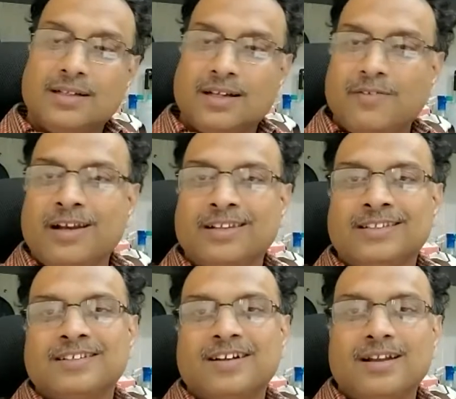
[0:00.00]
Well,
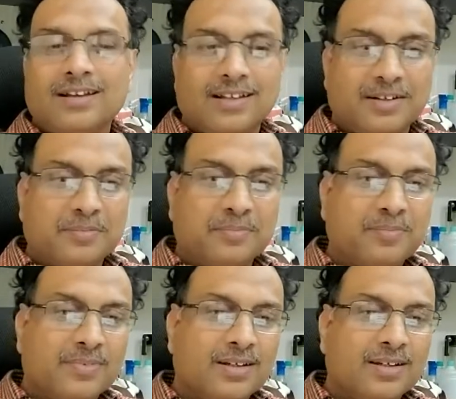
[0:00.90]
these
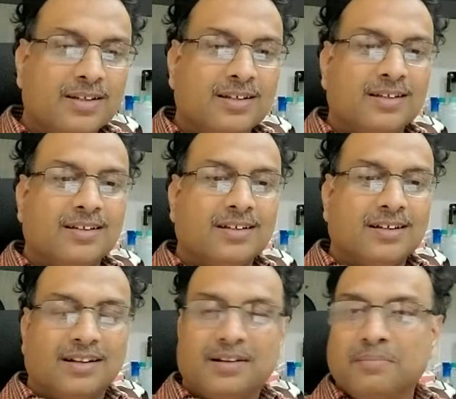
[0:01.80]

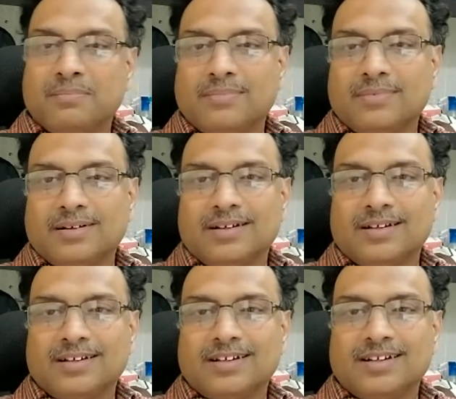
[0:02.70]
are
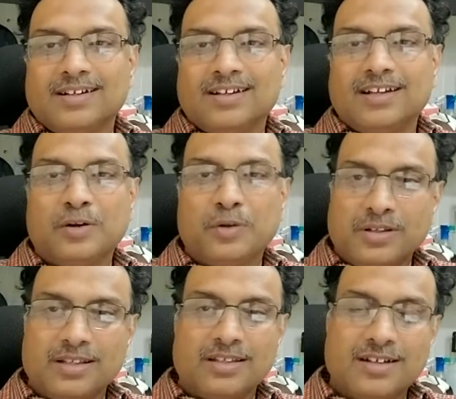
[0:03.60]

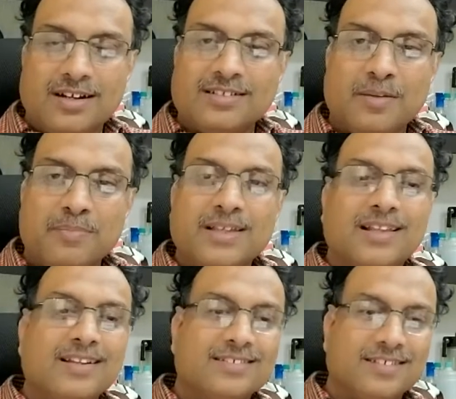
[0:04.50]
it's not something
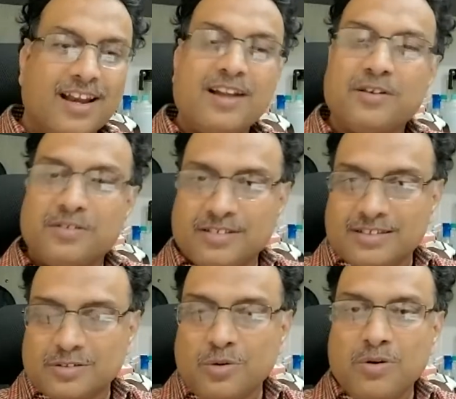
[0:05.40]
that is related to
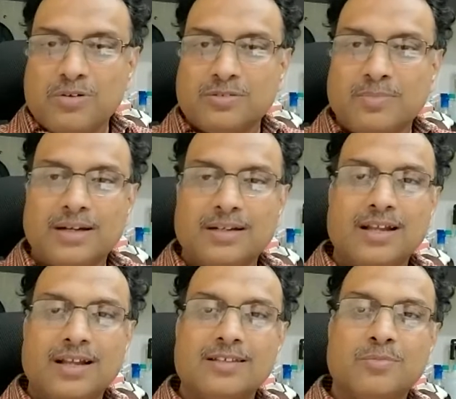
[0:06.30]
this course, but
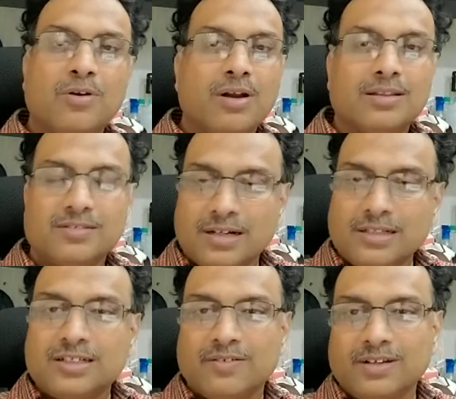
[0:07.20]
that is more on the
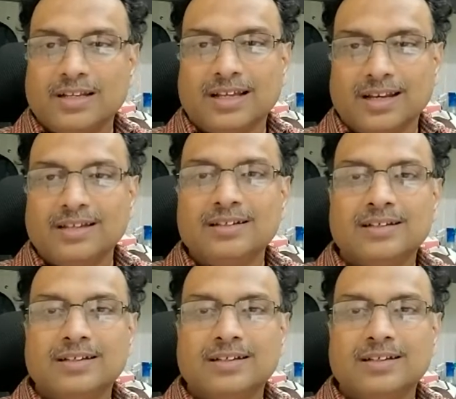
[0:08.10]
structure of the DNA.